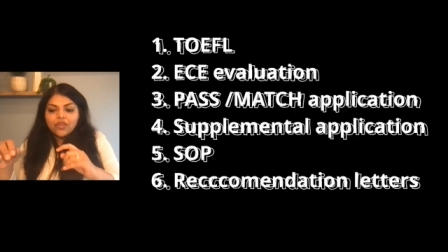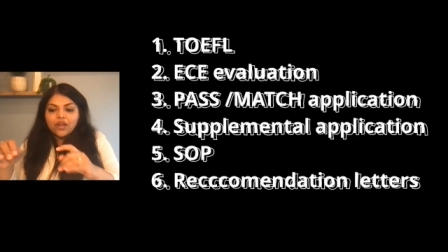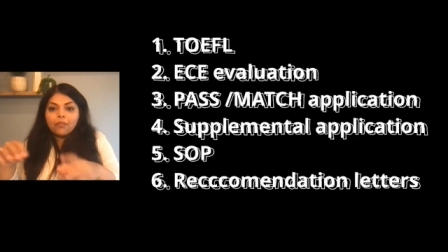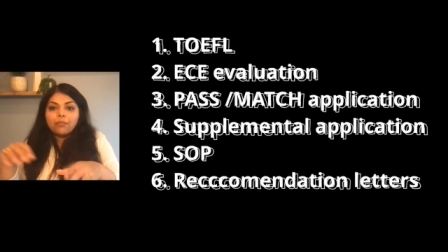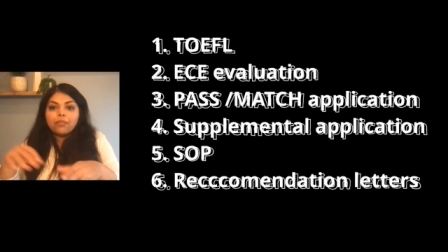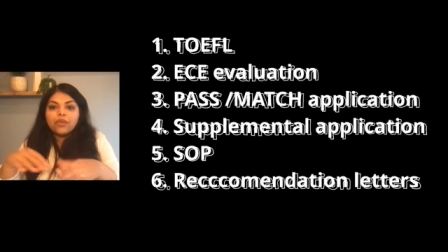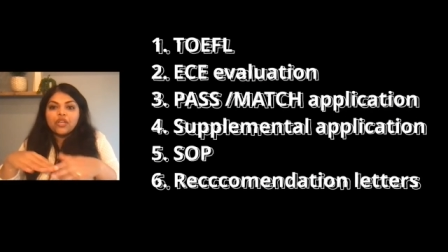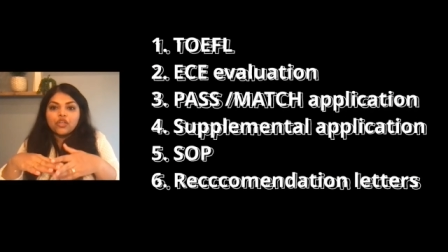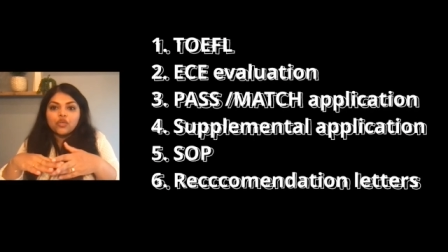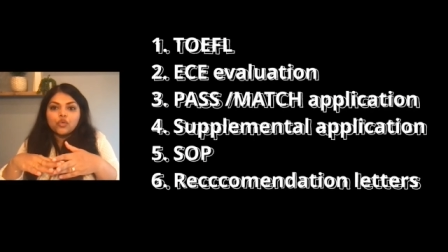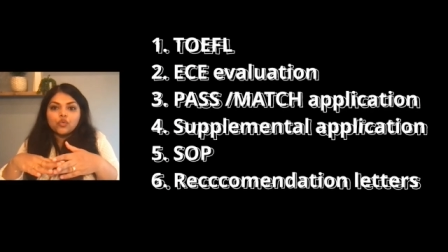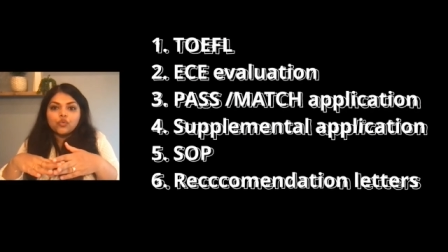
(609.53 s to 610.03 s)

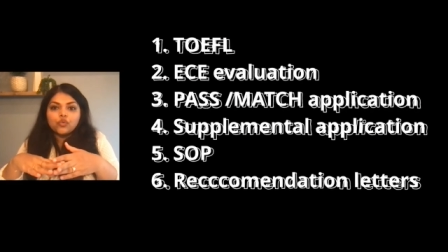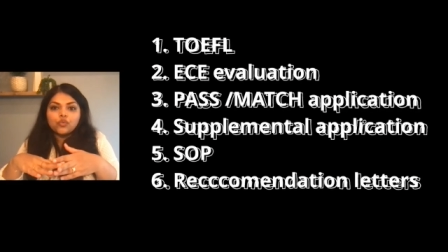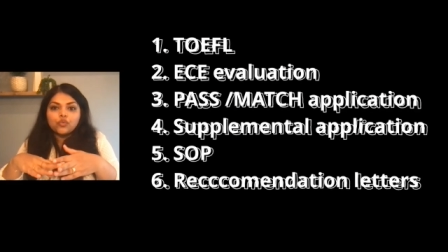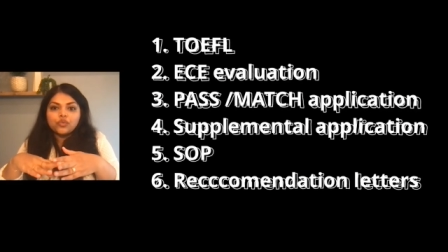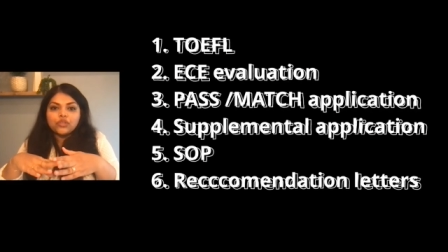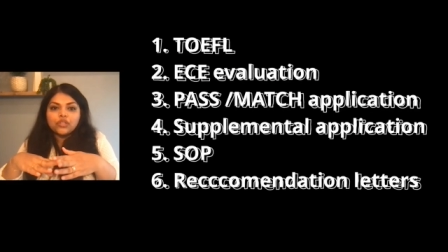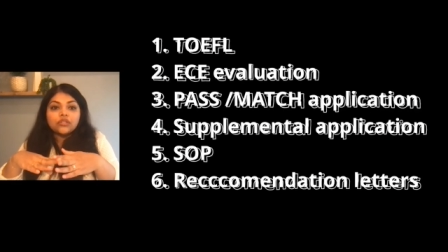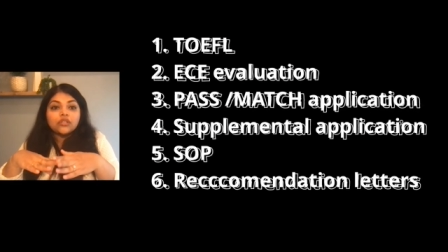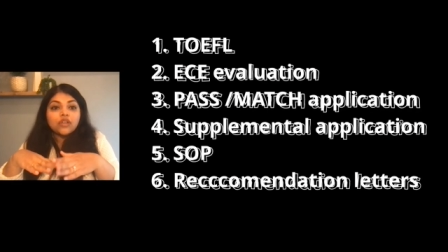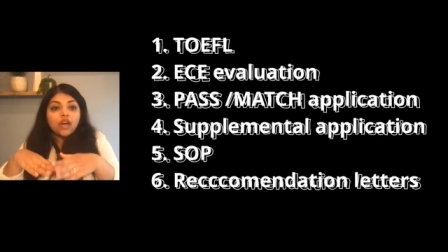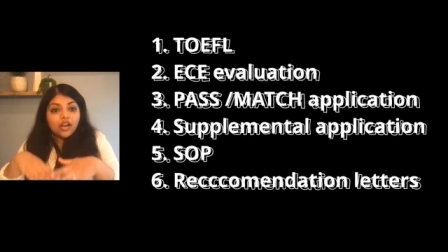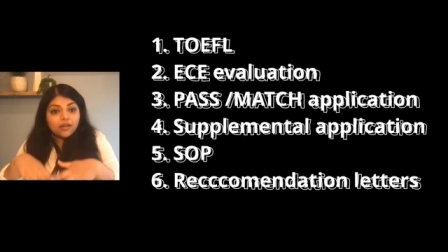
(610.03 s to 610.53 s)
BU
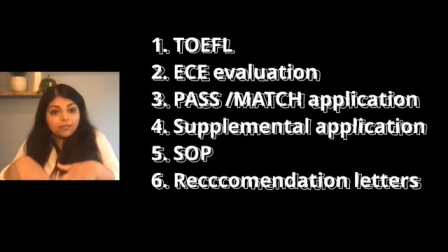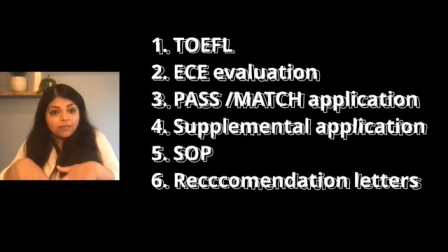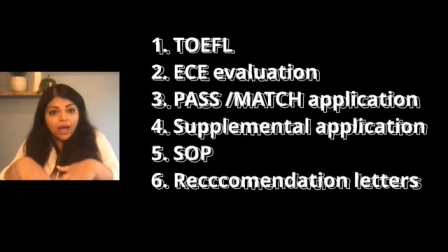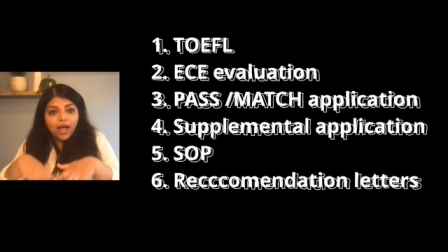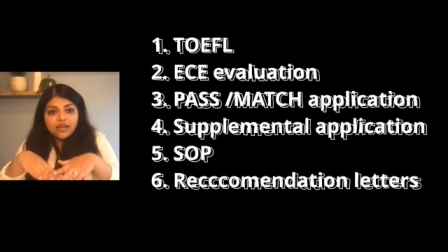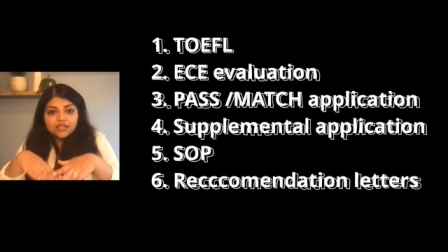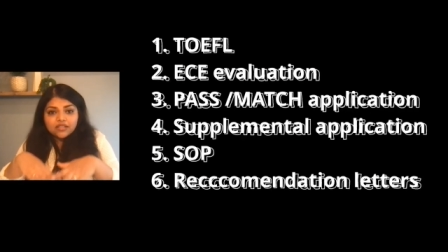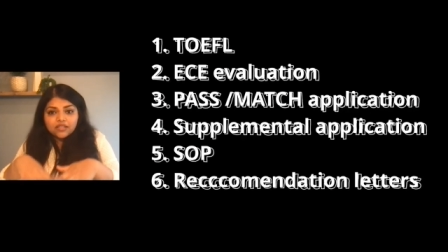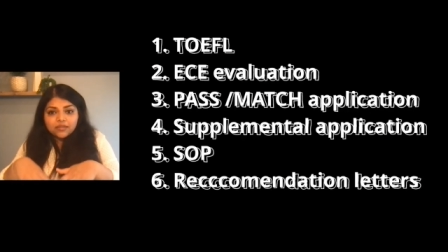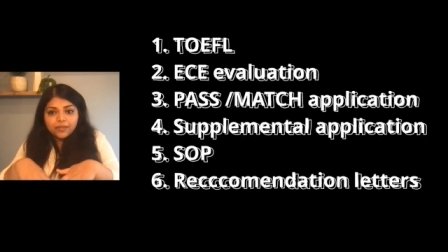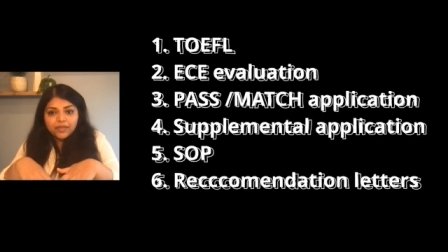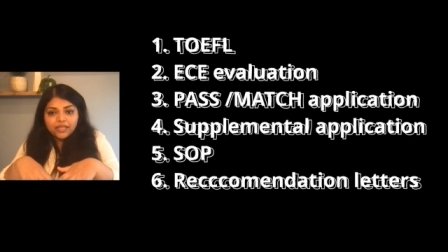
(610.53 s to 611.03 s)
did not
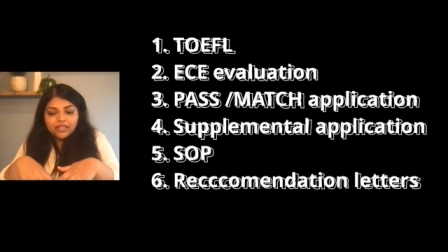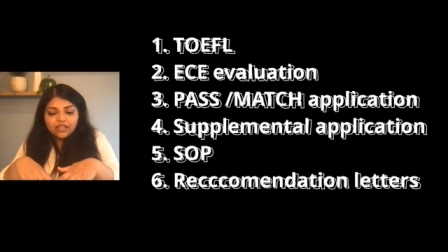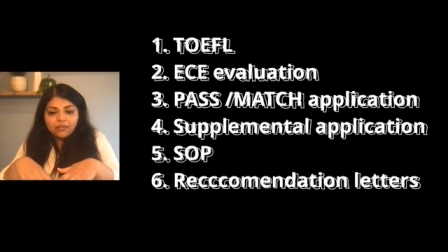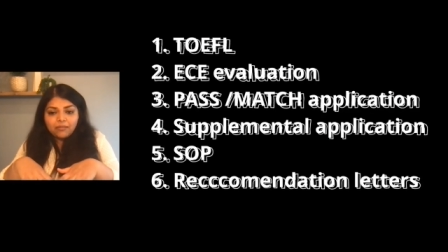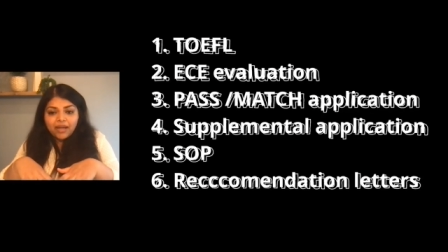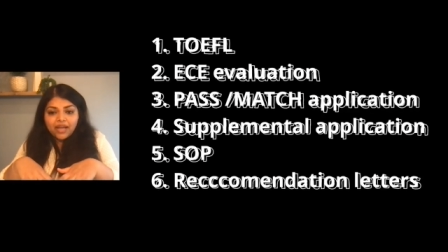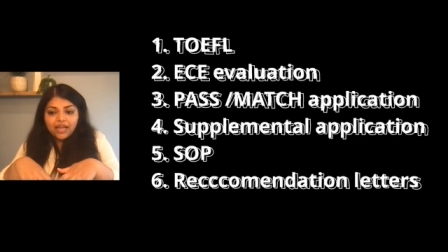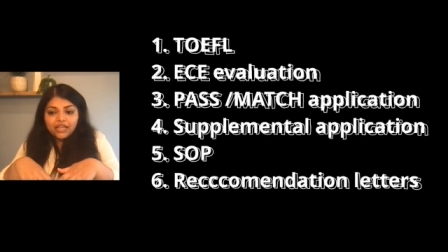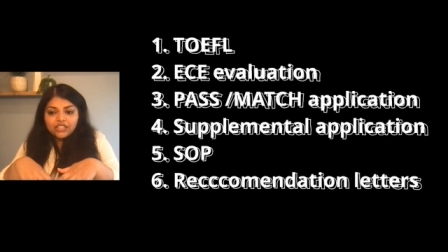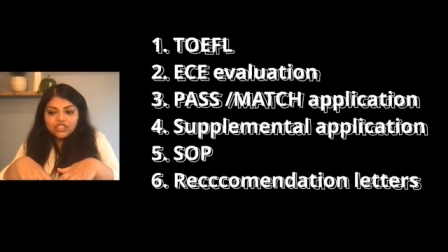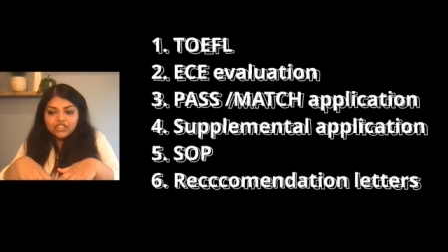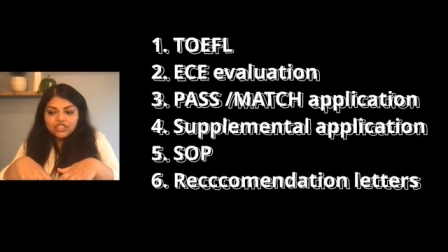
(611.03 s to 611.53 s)
participate in
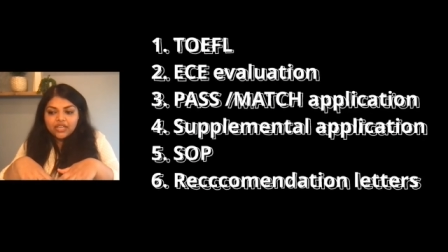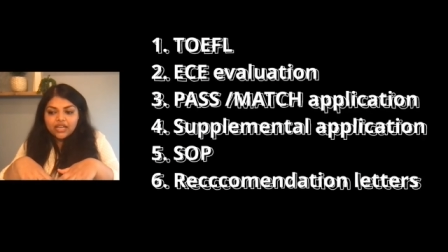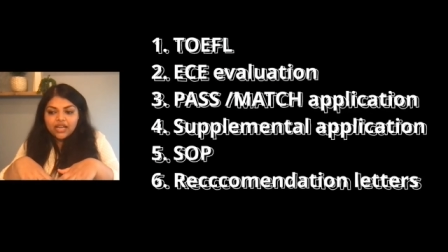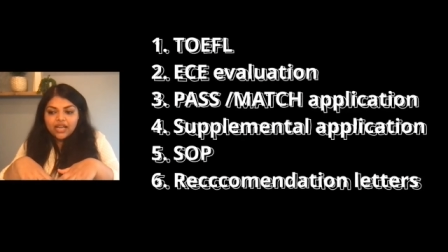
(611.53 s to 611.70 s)
match,